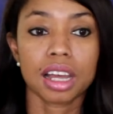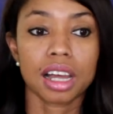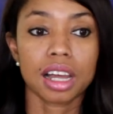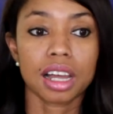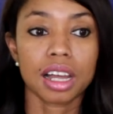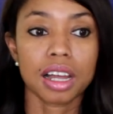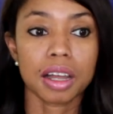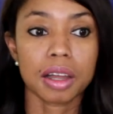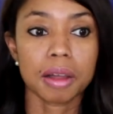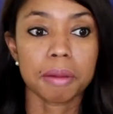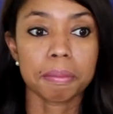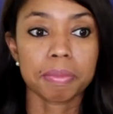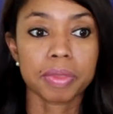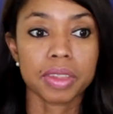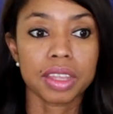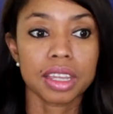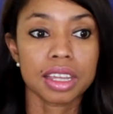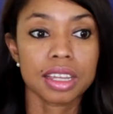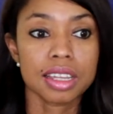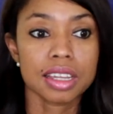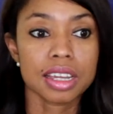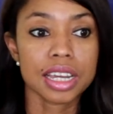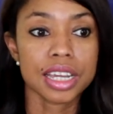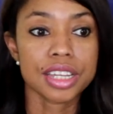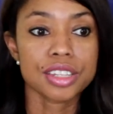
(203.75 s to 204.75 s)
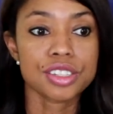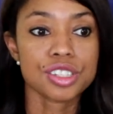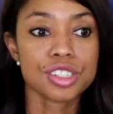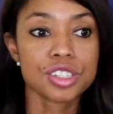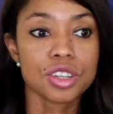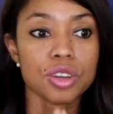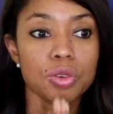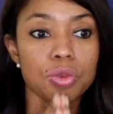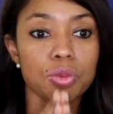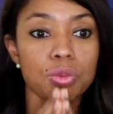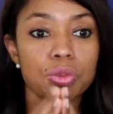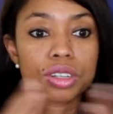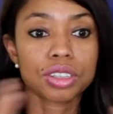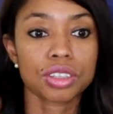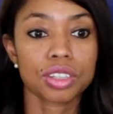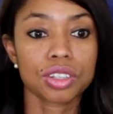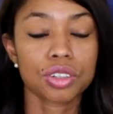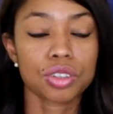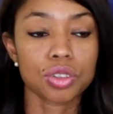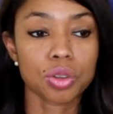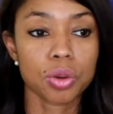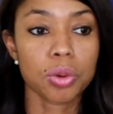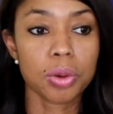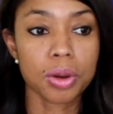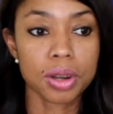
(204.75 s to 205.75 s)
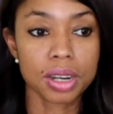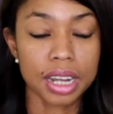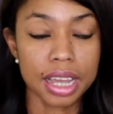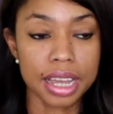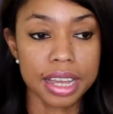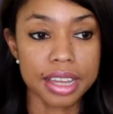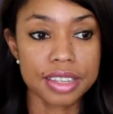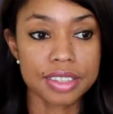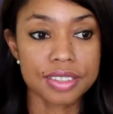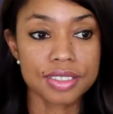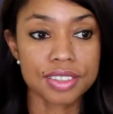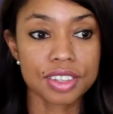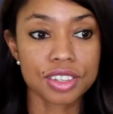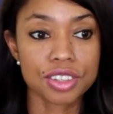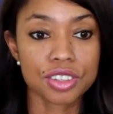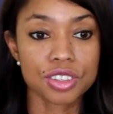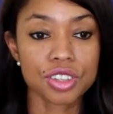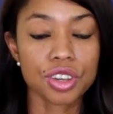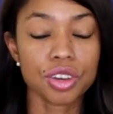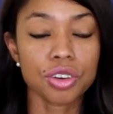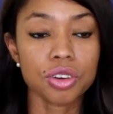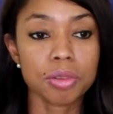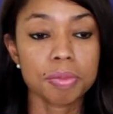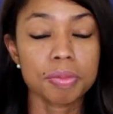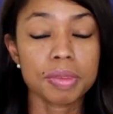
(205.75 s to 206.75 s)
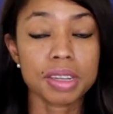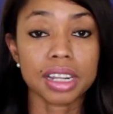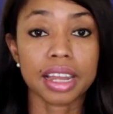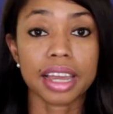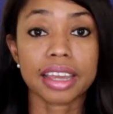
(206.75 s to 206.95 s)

And so what the Lord has told me,